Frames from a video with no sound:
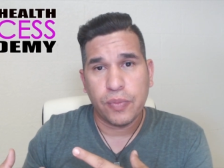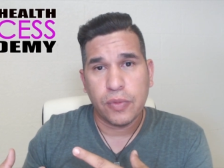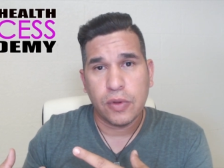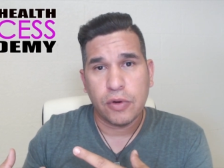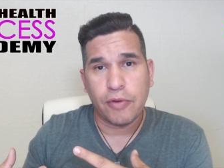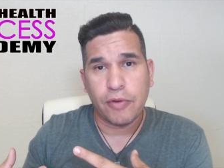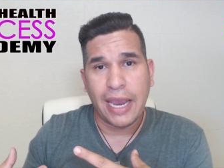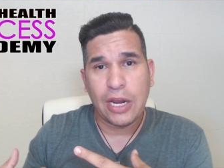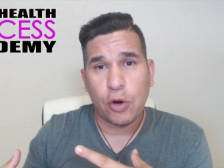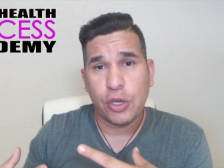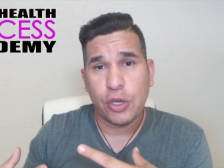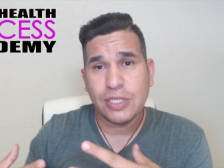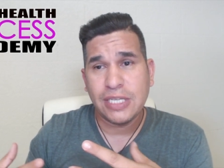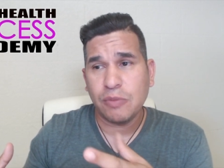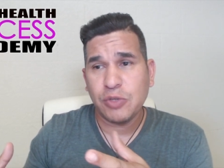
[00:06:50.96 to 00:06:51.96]
right? Or
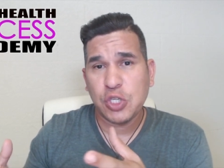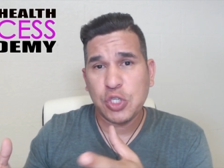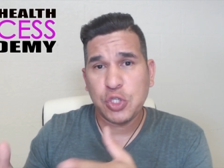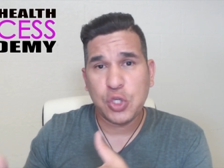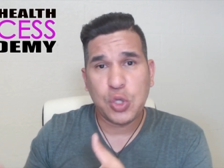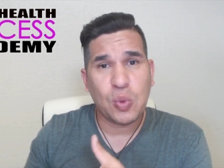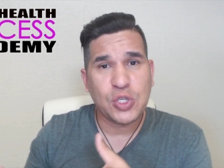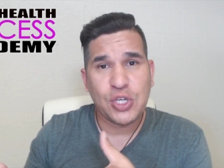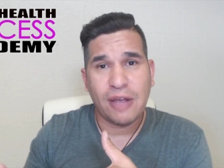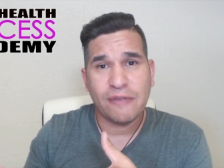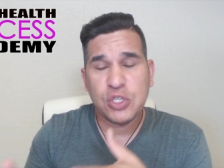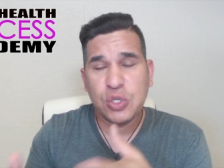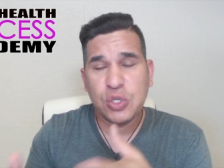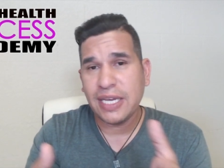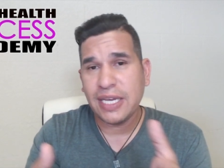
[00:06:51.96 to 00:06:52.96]
you tell them just do what you have to
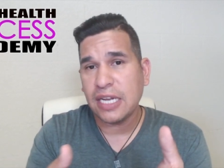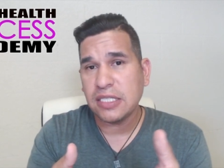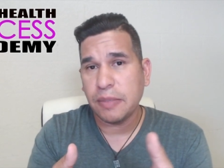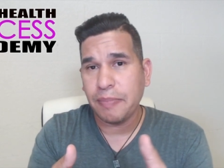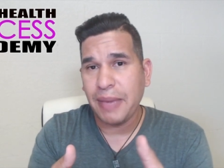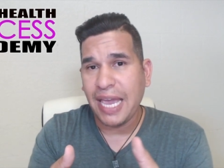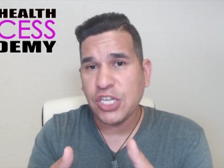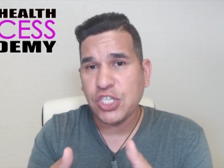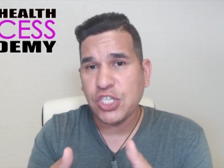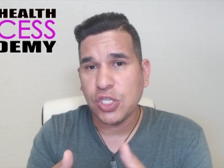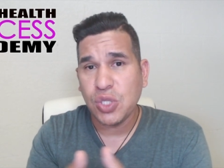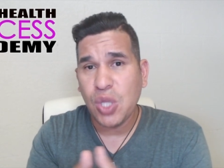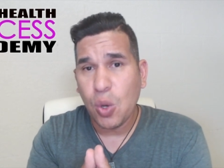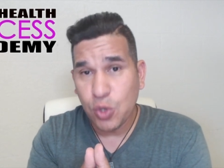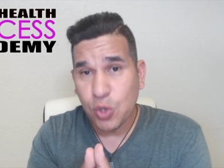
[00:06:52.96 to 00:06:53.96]
do and get us a patient.
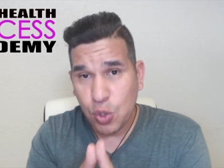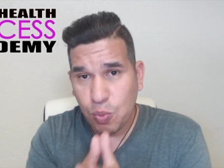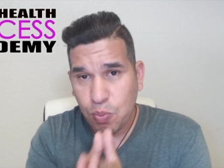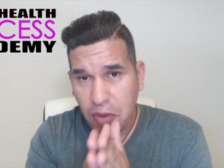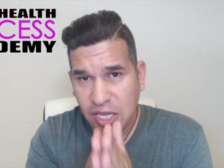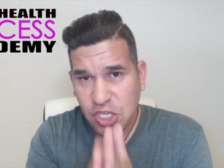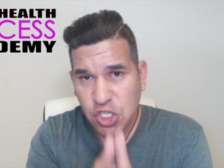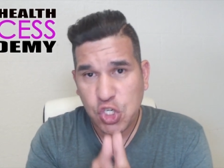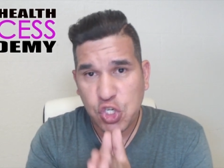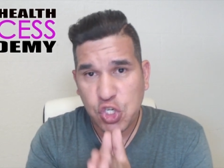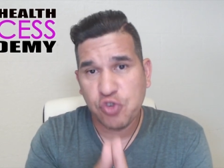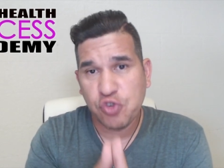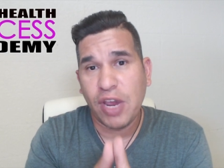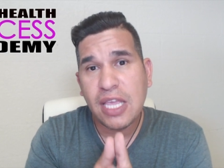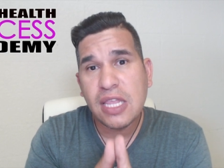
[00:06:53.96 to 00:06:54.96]
No, you must
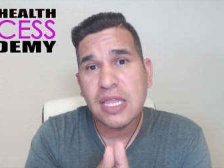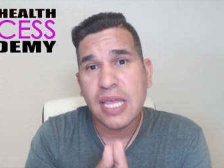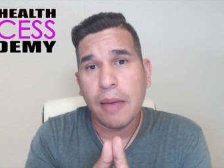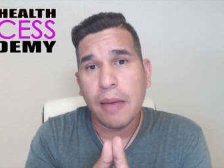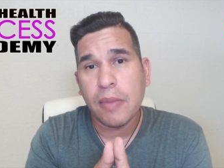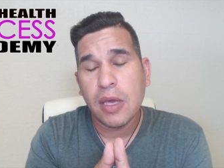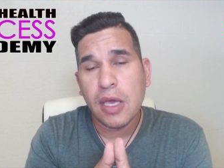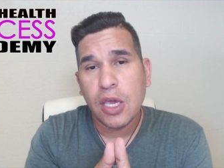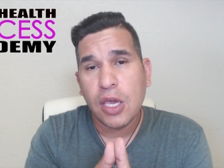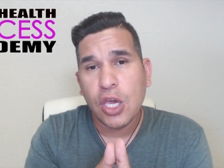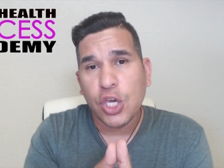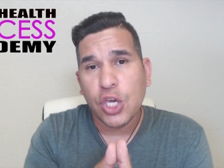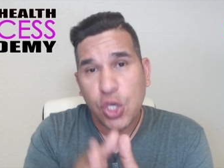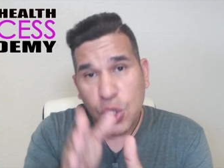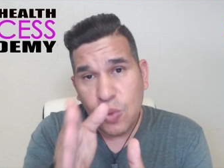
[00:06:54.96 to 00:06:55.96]
train them.
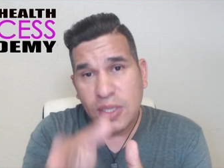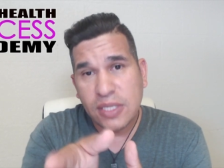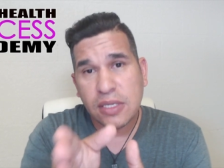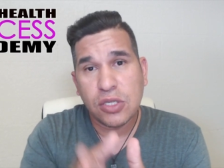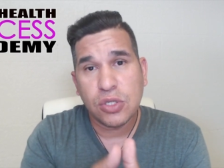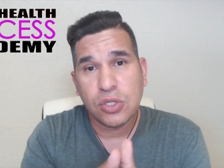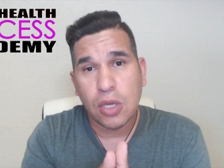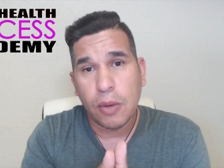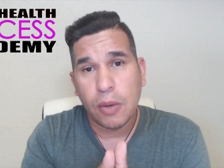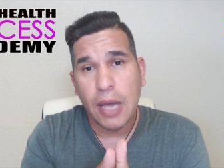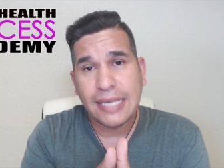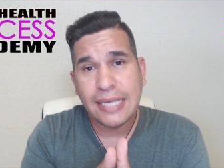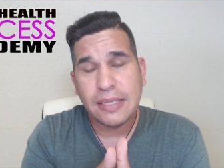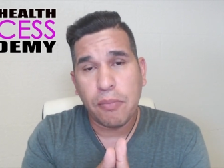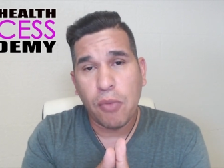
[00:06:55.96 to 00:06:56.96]
You as
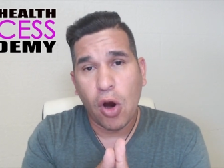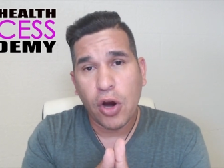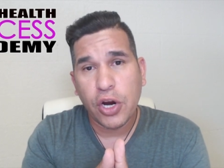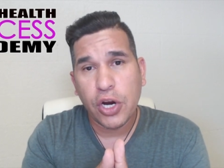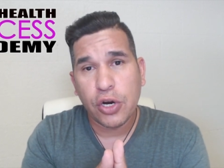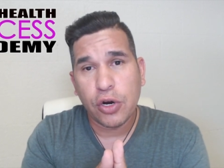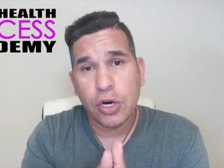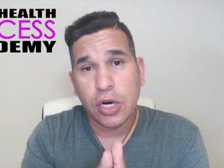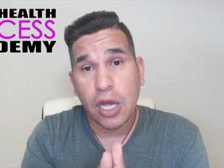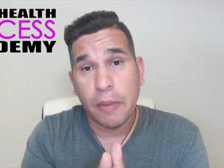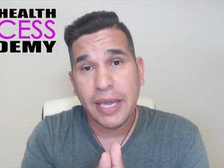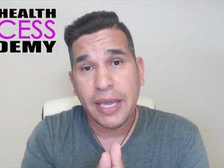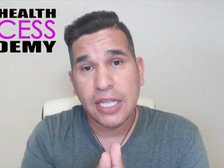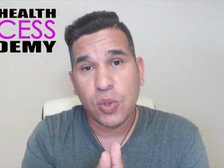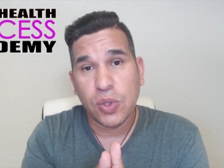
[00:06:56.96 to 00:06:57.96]
a marketer
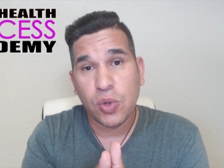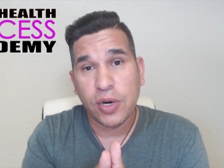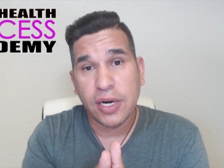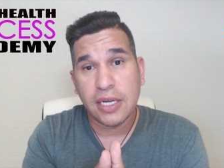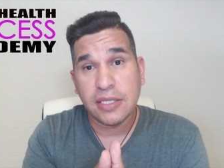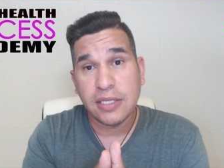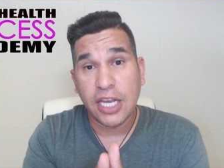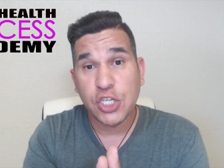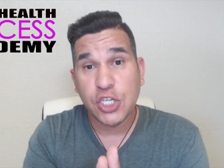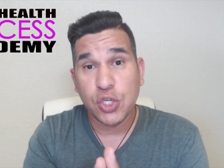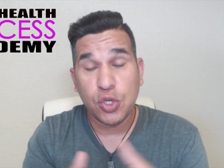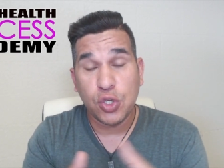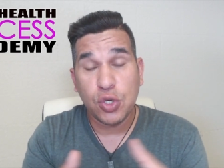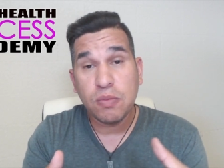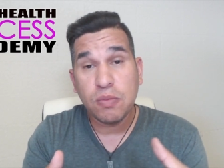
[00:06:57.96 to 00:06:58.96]
coming into an
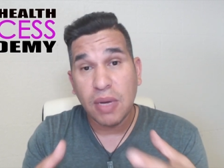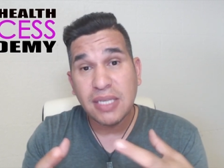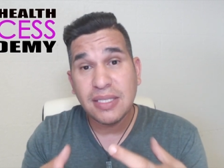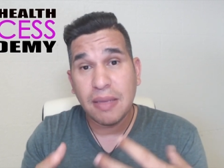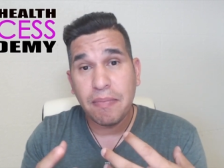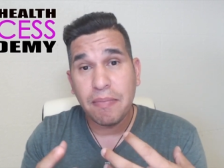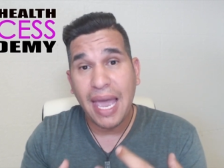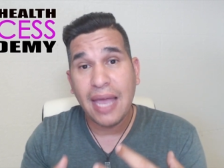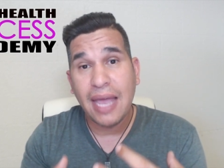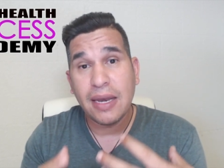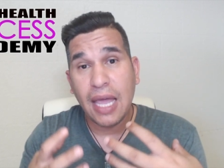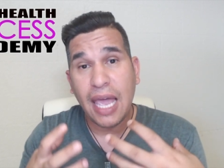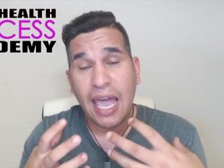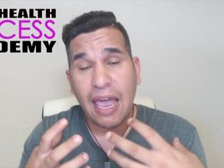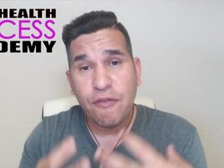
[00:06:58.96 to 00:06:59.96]
organization, you must demand
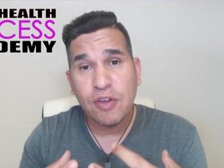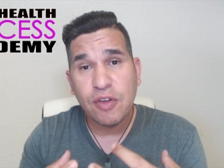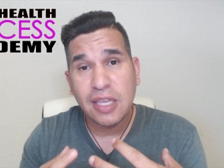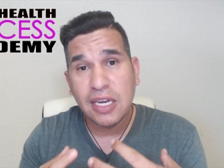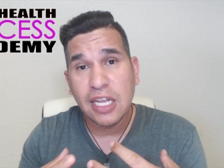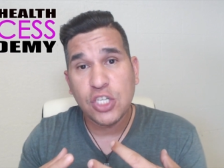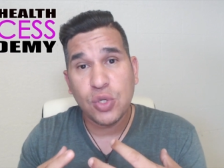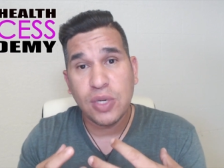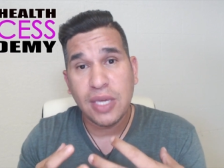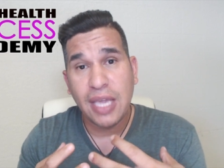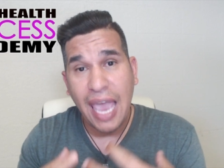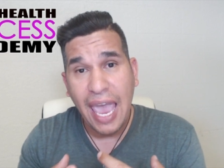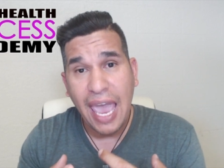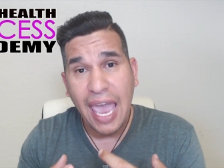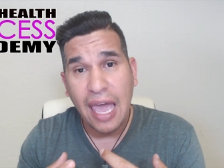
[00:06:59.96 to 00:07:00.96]
everything that you
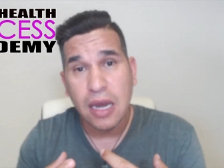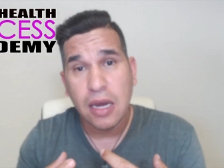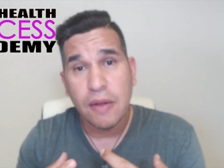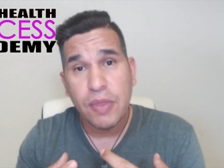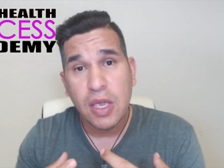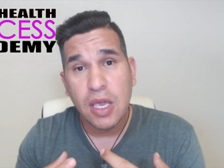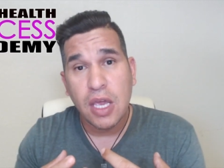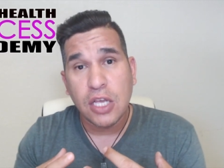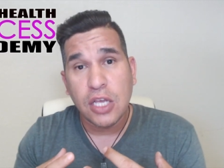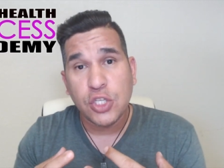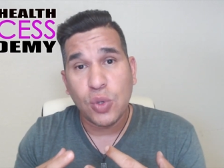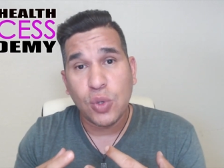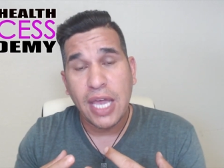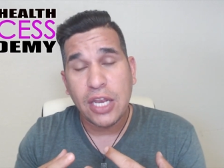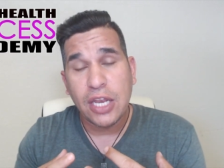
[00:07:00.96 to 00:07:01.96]
can
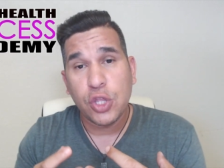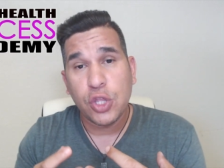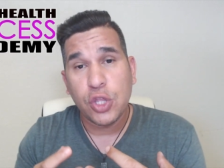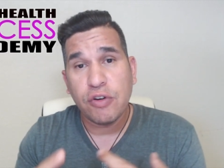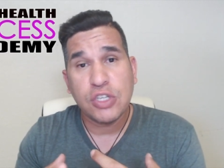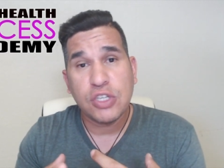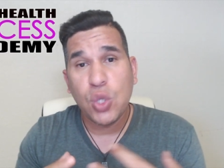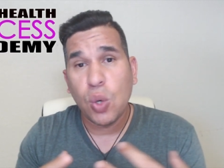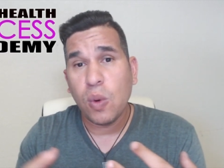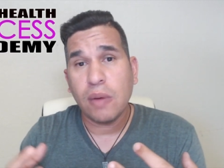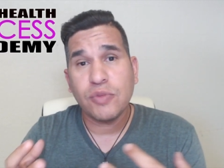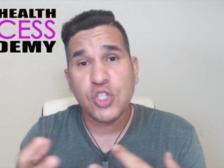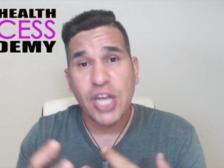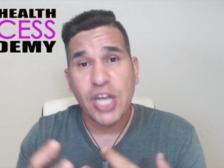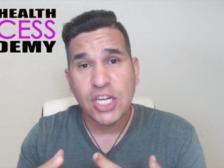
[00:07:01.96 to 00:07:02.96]
so that there is no
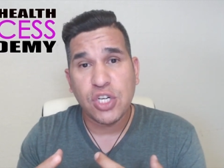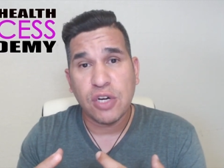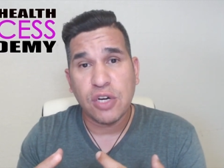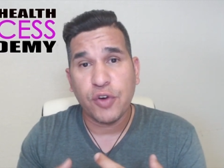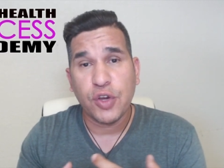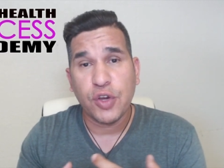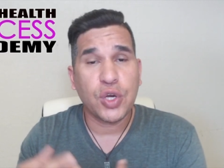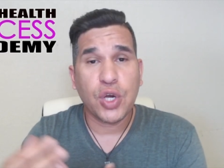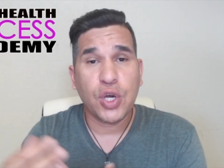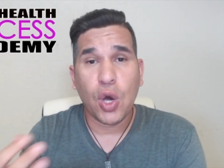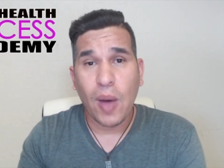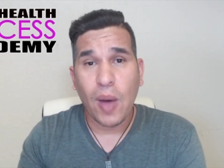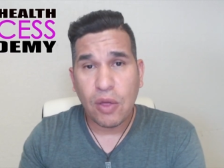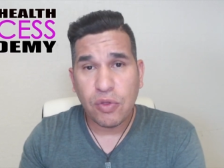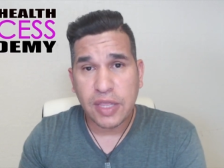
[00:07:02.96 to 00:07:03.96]
objection for you to
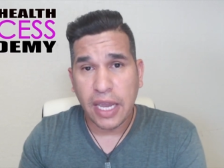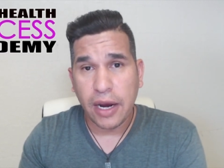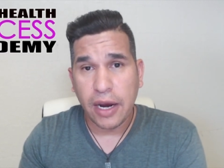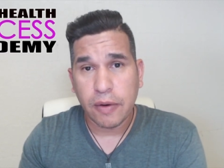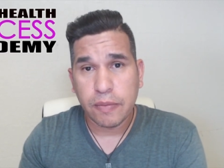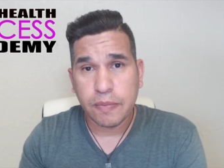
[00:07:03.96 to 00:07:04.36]
go out there.